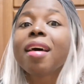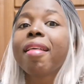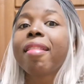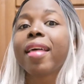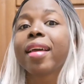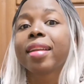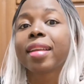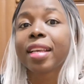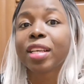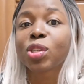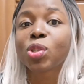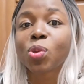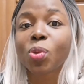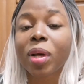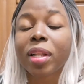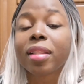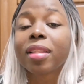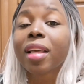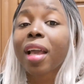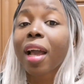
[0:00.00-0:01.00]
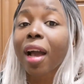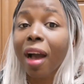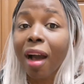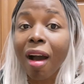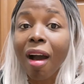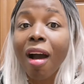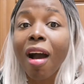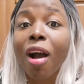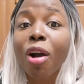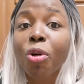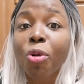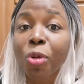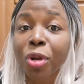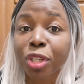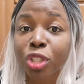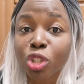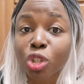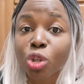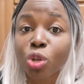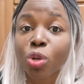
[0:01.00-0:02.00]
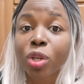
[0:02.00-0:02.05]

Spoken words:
then guess what, they are going to